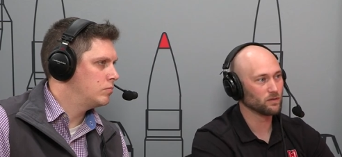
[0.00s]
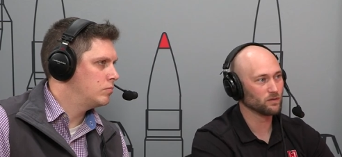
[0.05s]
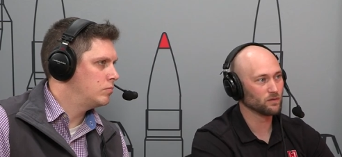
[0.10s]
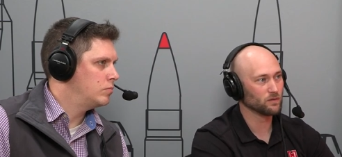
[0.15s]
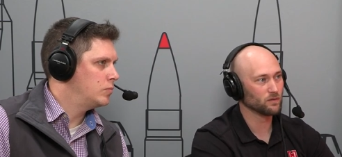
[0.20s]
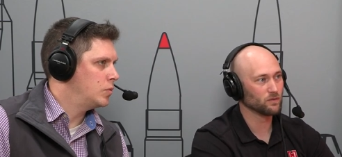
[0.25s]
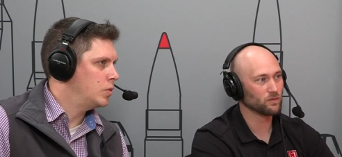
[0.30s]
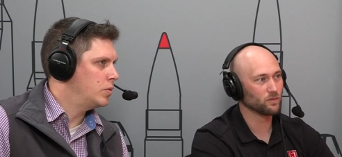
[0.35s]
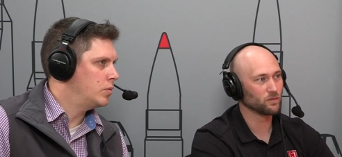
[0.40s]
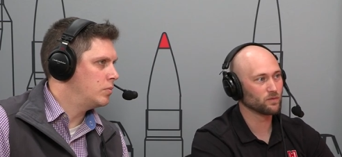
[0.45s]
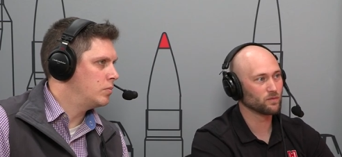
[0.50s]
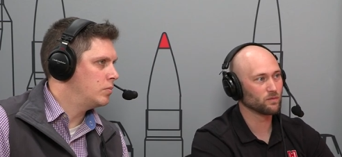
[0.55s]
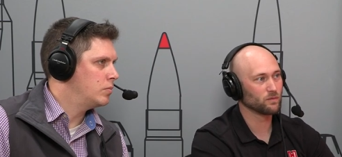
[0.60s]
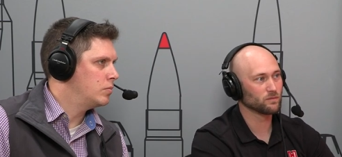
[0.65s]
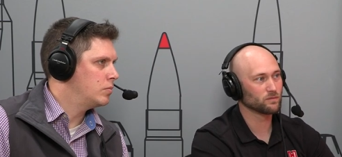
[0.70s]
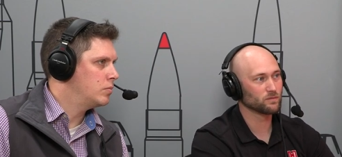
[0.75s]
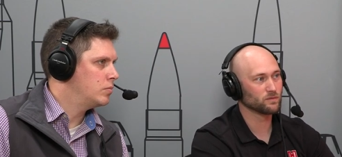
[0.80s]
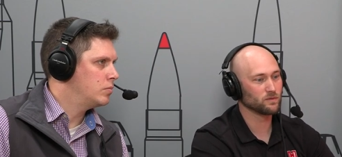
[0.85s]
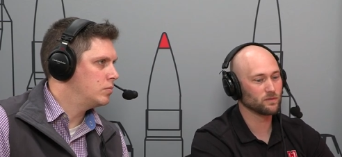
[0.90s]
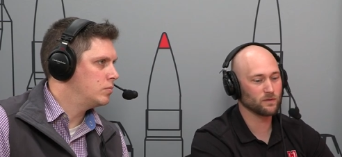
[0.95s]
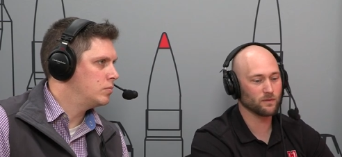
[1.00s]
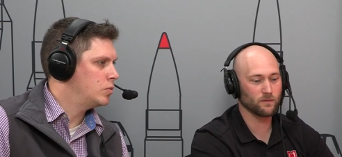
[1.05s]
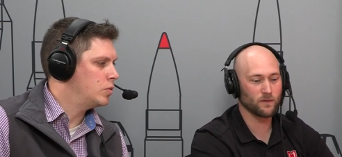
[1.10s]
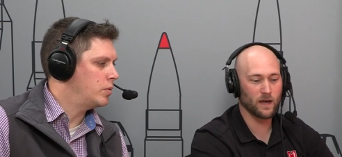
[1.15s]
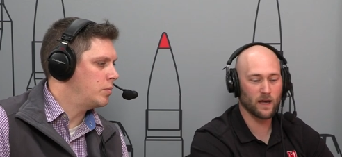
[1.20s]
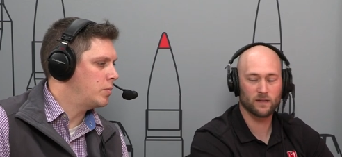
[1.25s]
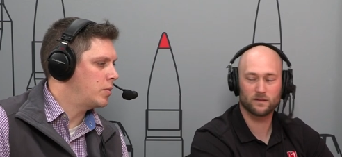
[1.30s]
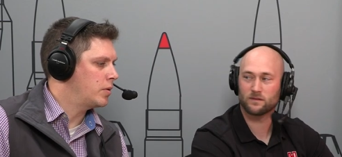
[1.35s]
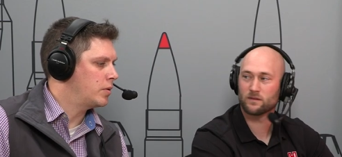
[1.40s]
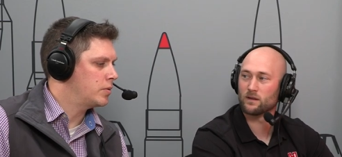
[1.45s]
Speaker 1: twenty marks.
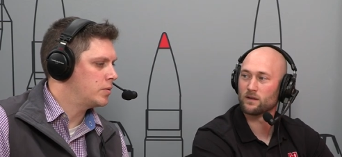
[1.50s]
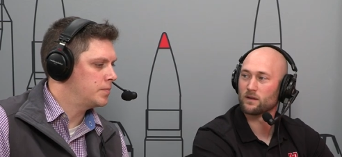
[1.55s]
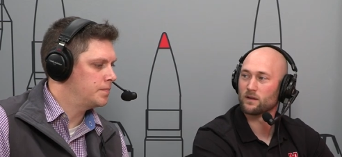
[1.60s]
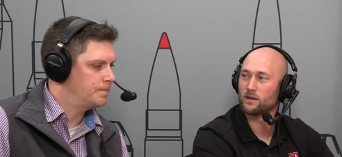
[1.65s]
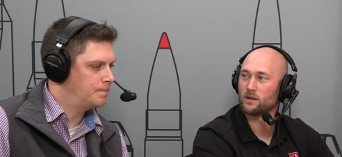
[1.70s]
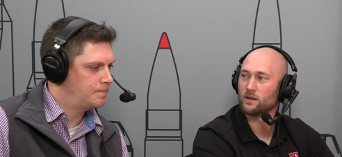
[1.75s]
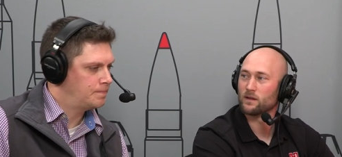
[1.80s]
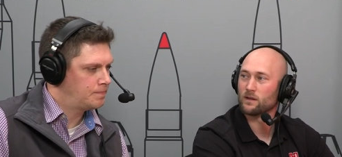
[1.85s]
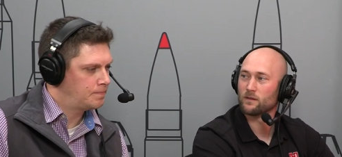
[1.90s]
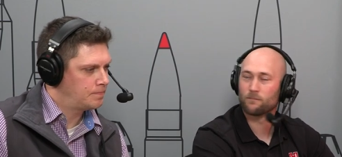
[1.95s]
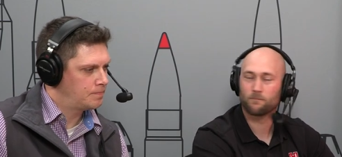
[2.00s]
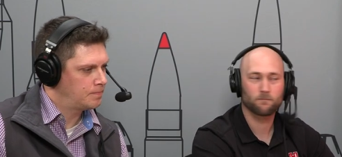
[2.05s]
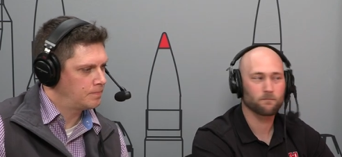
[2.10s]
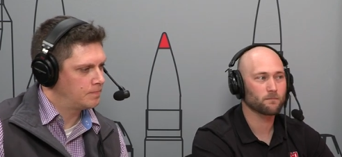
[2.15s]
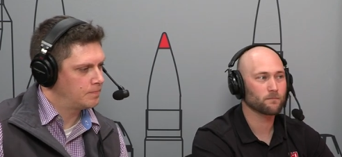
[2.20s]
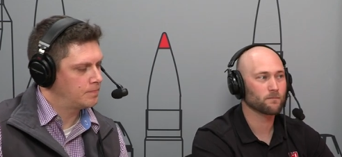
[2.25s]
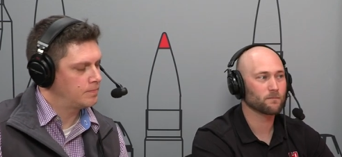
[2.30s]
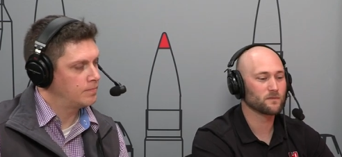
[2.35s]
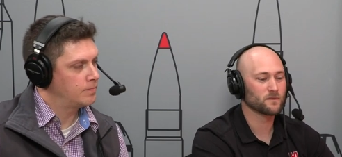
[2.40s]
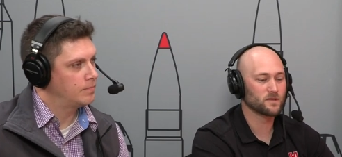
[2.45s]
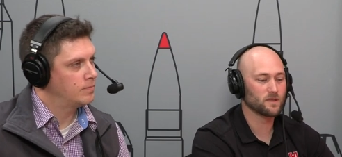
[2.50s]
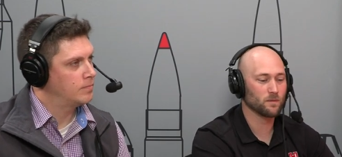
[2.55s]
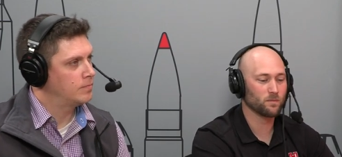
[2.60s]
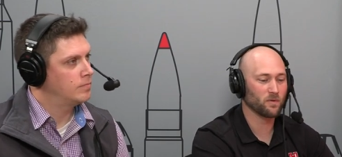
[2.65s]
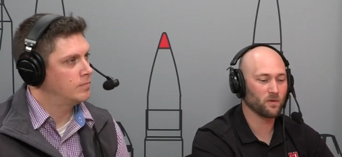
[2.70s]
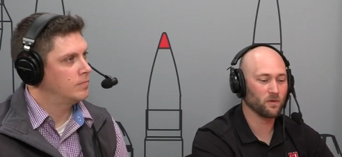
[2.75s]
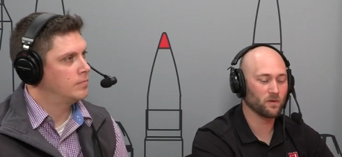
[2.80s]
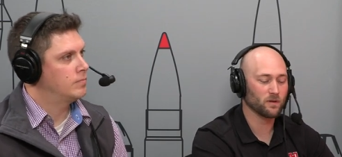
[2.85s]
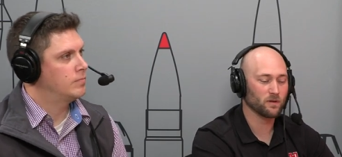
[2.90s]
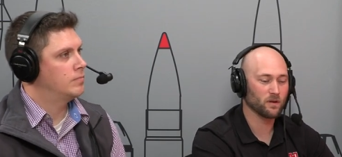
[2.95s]
That's, that's simple.
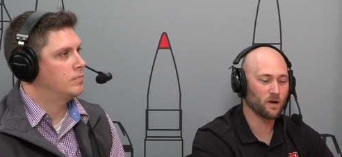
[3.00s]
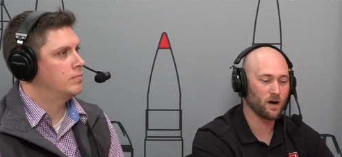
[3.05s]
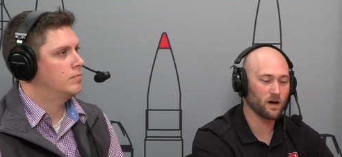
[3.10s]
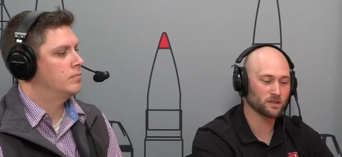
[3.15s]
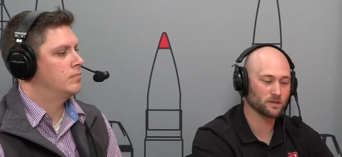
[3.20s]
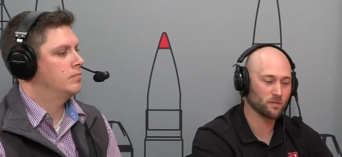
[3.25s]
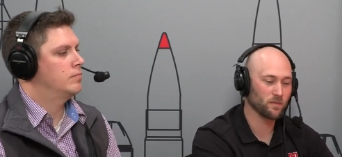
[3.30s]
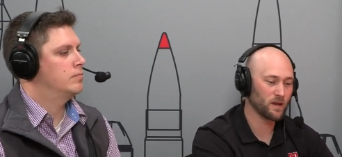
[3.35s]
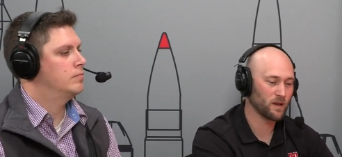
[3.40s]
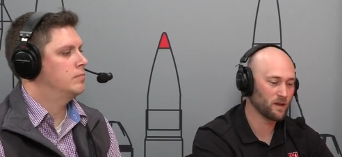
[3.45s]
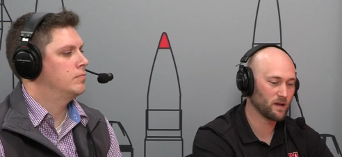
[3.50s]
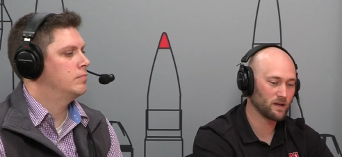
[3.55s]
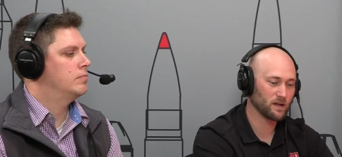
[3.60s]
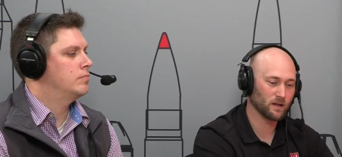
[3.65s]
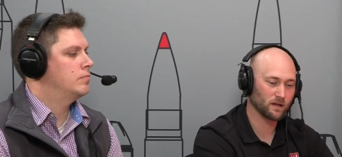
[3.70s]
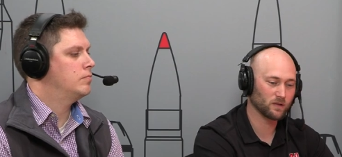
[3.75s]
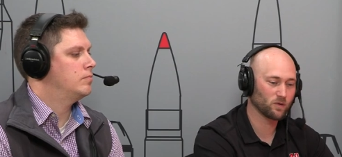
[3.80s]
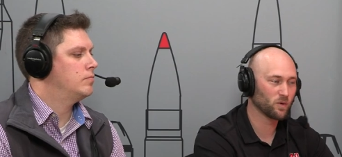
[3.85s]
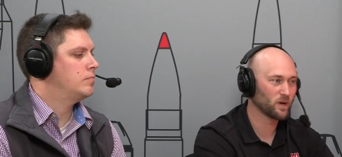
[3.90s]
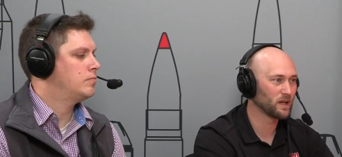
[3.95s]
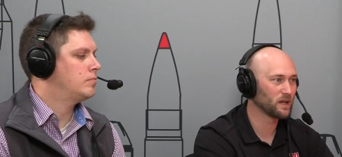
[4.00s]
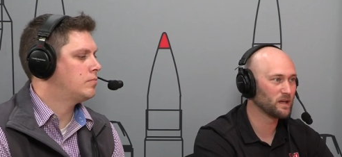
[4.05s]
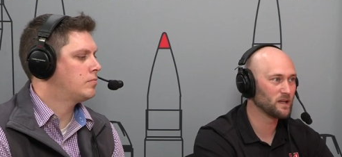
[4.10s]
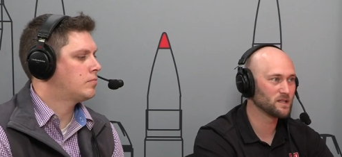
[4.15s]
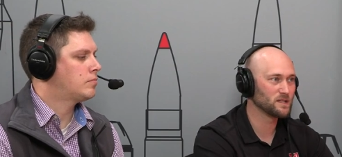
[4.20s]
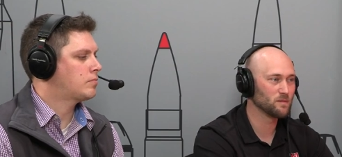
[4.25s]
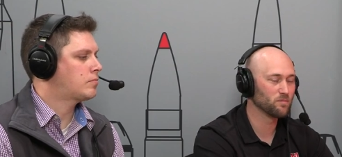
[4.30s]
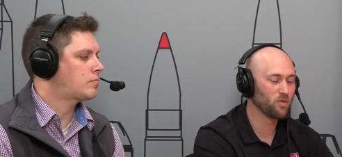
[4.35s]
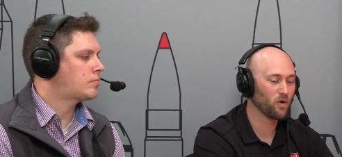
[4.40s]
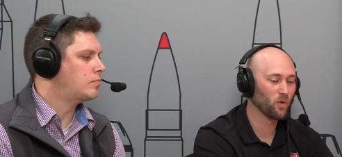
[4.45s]
Simple. Awesome, and, and a quick and
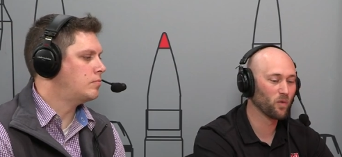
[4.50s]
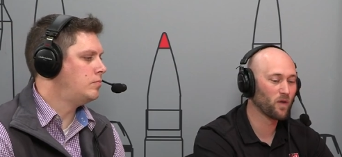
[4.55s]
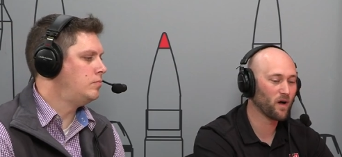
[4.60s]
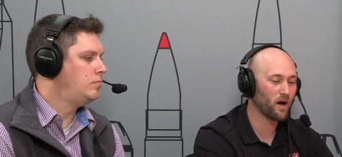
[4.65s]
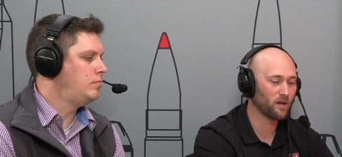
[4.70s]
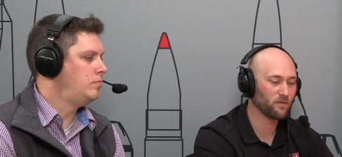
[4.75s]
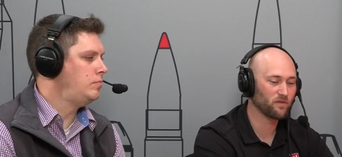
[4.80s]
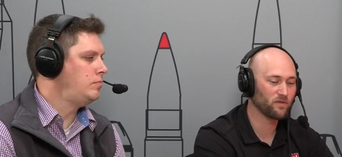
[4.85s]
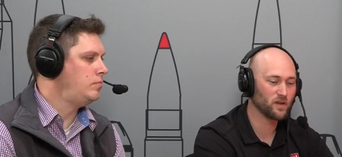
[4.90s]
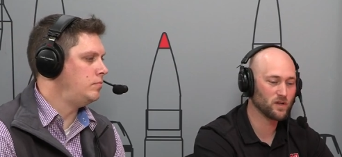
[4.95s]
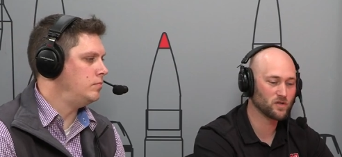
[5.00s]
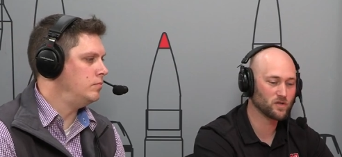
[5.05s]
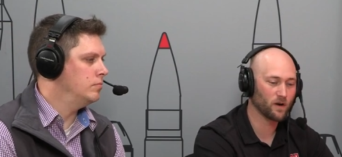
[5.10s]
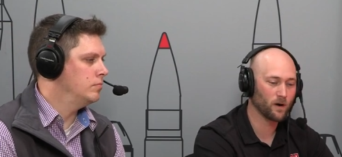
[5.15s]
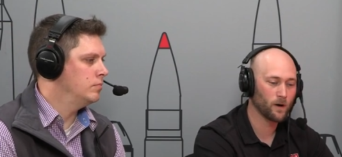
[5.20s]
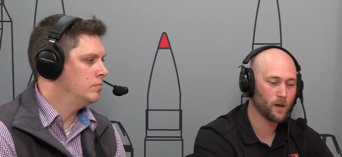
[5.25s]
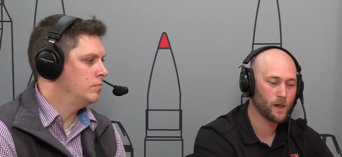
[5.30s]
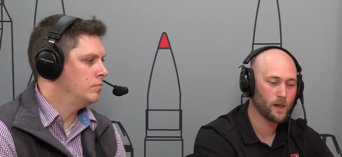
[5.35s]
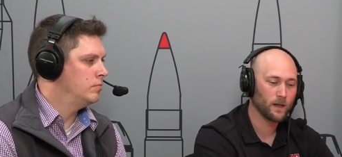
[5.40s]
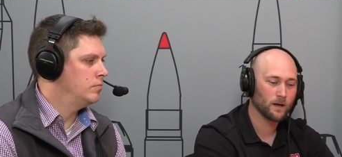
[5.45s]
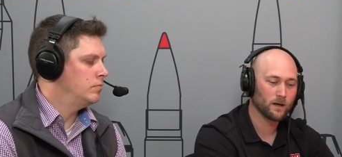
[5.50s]
easy bolt-on feature.